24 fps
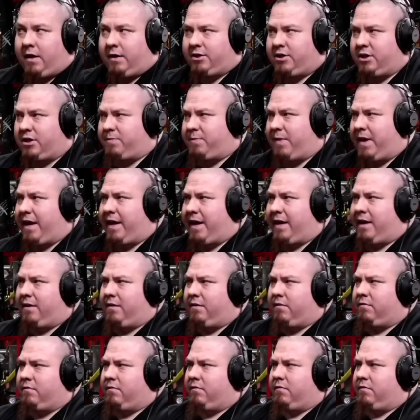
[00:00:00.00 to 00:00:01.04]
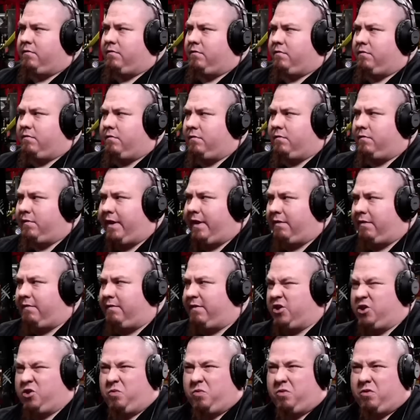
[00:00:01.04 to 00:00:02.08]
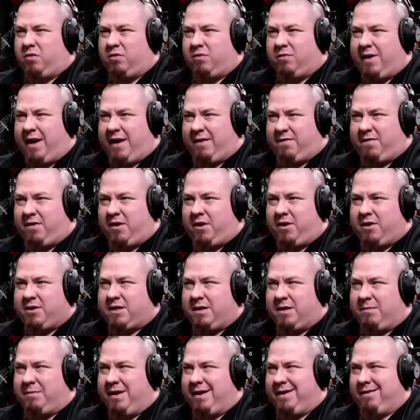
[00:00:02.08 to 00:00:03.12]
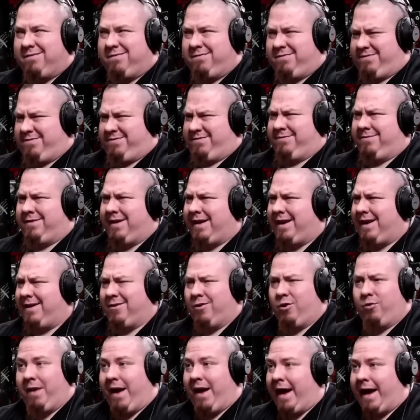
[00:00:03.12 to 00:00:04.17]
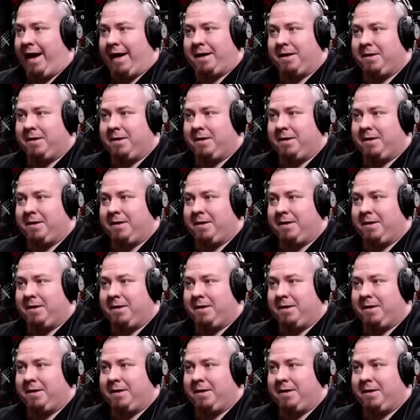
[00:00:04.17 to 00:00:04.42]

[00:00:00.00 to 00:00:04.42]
Just by like visual at first. I'm like, I got no back.